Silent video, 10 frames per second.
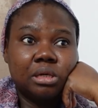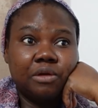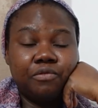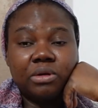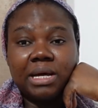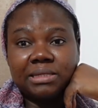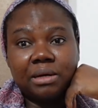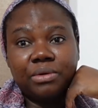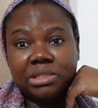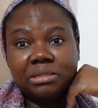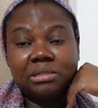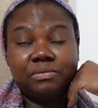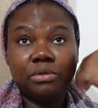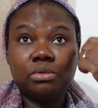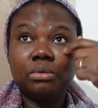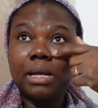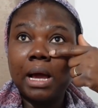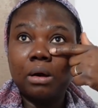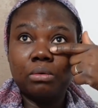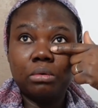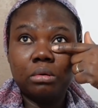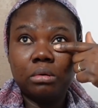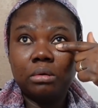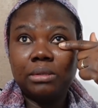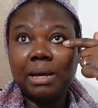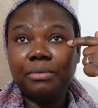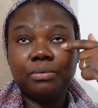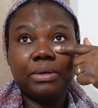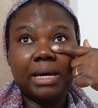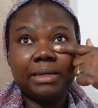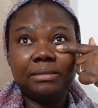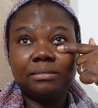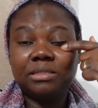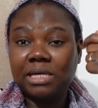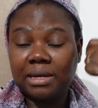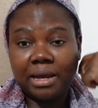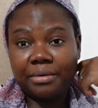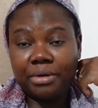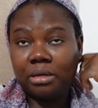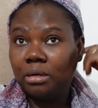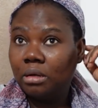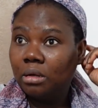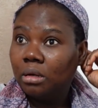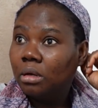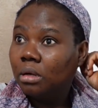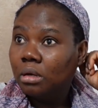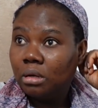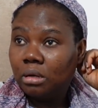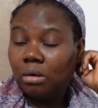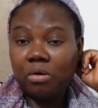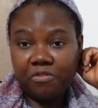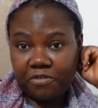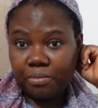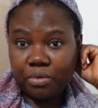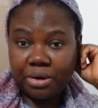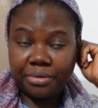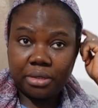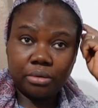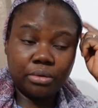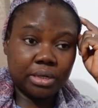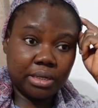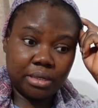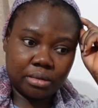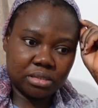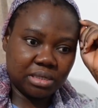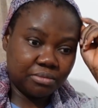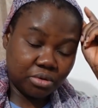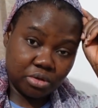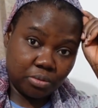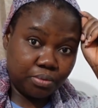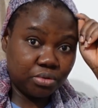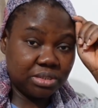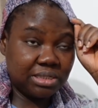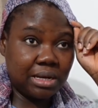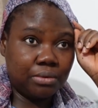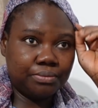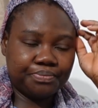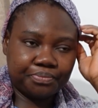if you guys are watching this video now, that means we are in January or February, okay? Because I'm not going to upload it now.